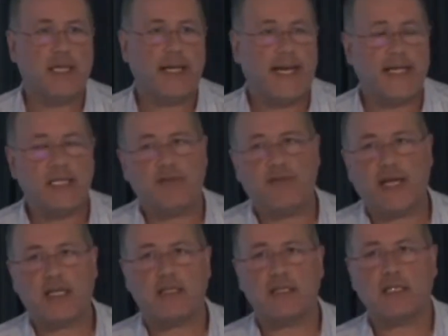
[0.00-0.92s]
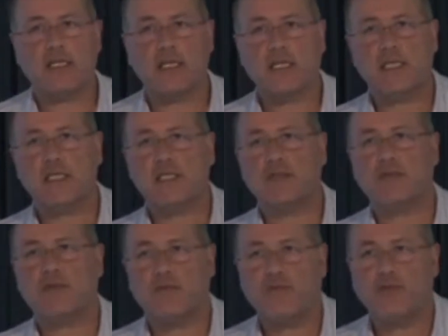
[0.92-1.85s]
And in fact,
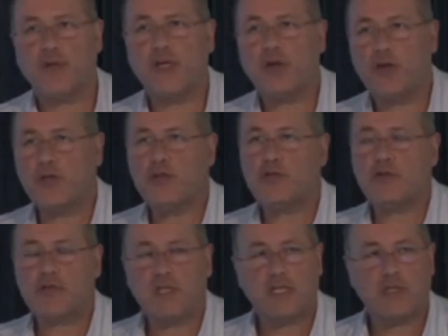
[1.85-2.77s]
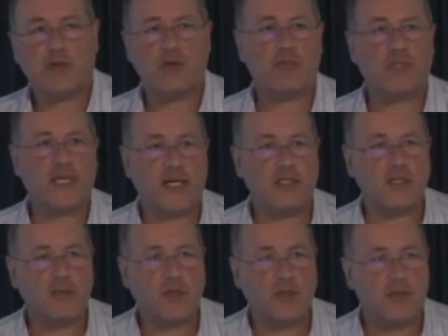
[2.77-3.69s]
it's very unusual to get a low
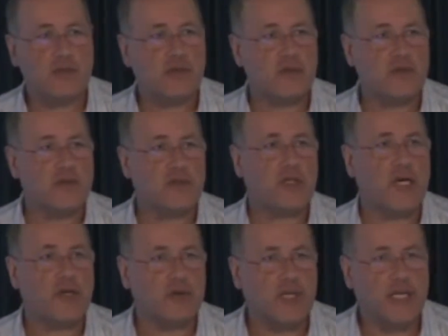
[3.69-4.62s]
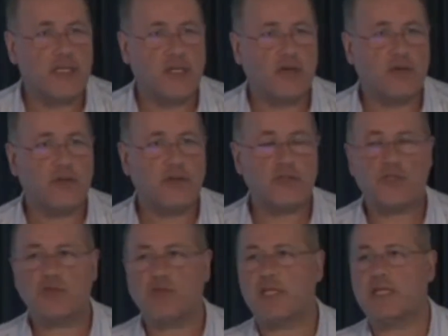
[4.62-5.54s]
potassium unless you're on your diuretic or you're
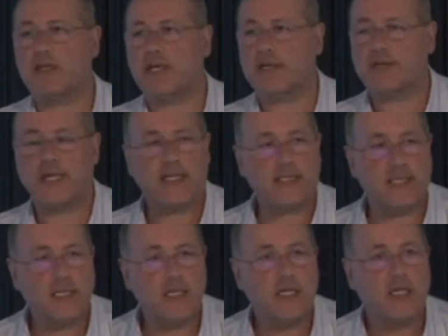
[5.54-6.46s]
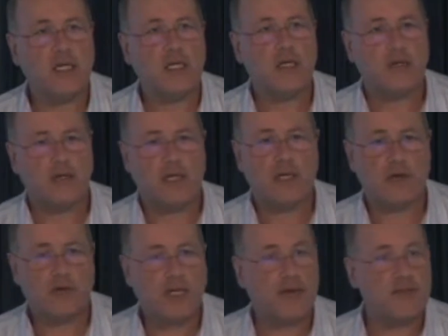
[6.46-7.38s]
sweating like crazy
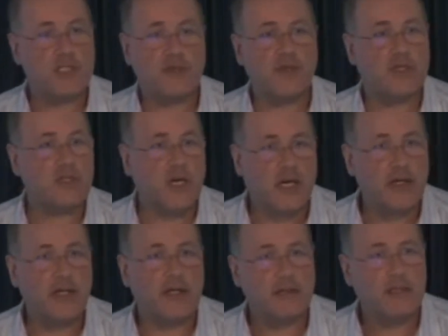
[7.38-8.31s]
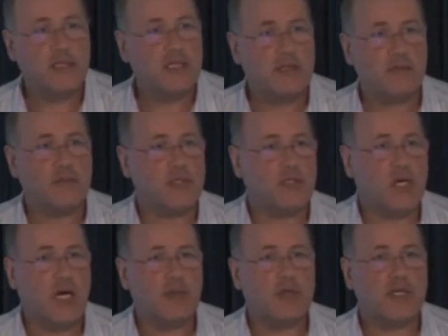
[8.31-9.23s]
or have severe diarrhea. But
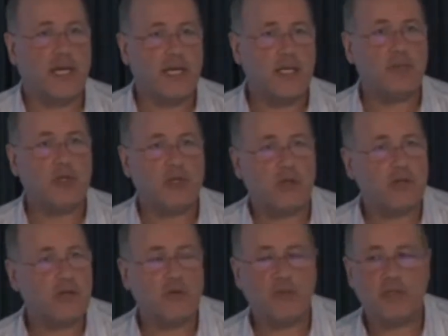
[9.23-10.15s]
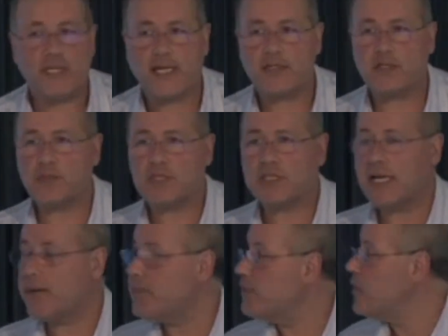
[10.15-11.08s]
hypokalemia or low potassium doesn't
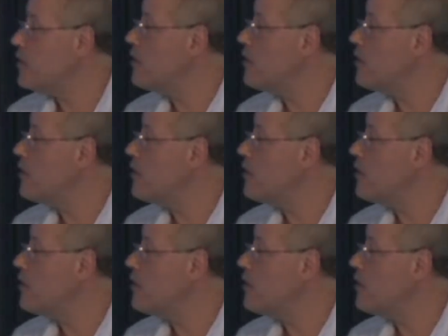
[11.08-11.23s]
happen very